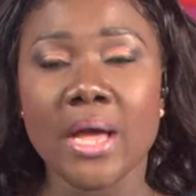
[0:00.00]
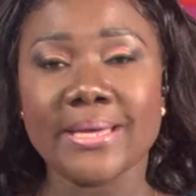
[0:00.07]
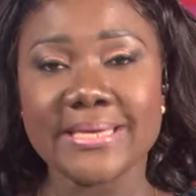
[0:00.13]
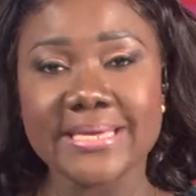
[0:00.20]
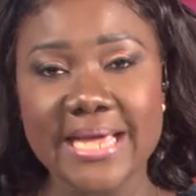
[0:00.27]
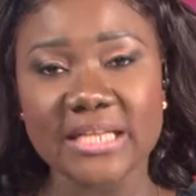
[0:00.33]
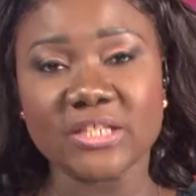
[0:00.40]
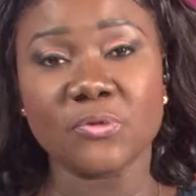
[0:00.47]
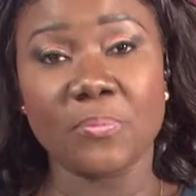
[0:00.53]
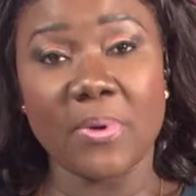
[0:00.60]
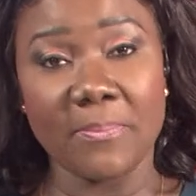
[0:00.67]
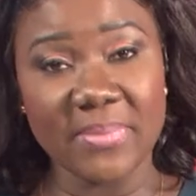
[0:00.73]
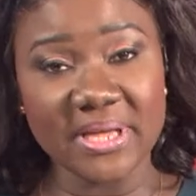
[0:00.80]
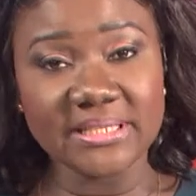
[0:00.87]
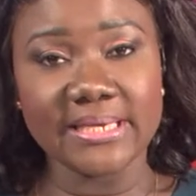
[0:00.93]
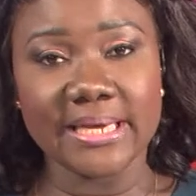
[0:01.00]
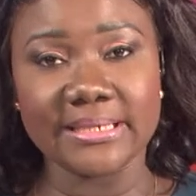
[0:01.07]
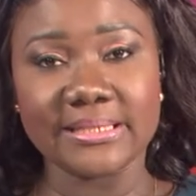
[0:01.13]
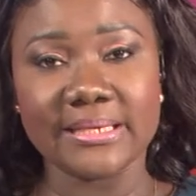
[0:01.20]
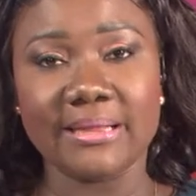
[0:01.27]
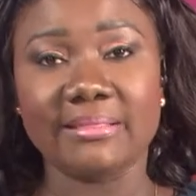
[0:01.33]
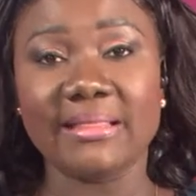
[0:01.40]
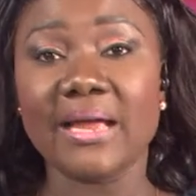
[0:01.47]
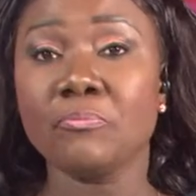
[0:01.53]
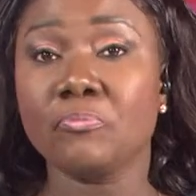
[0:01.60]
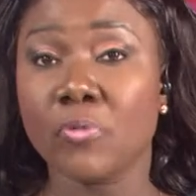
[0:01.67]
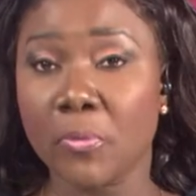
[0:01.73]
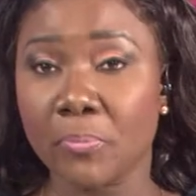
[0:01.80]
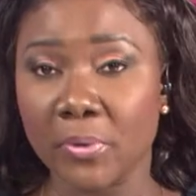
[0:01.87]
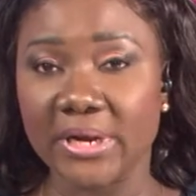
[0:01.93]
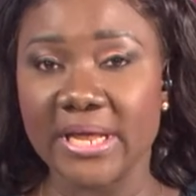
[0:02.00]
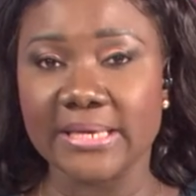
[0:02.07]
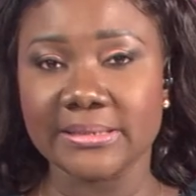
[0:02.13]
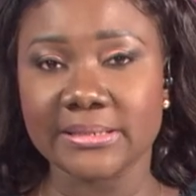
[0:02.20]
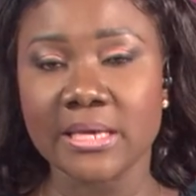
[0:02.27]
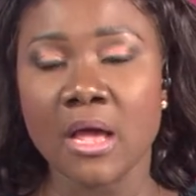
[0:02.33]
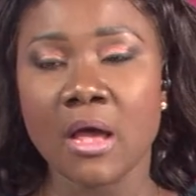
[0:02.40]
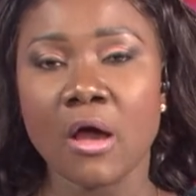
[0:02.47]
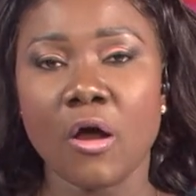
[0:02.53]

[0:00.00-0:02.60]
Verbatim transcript: yet permitted, then proponents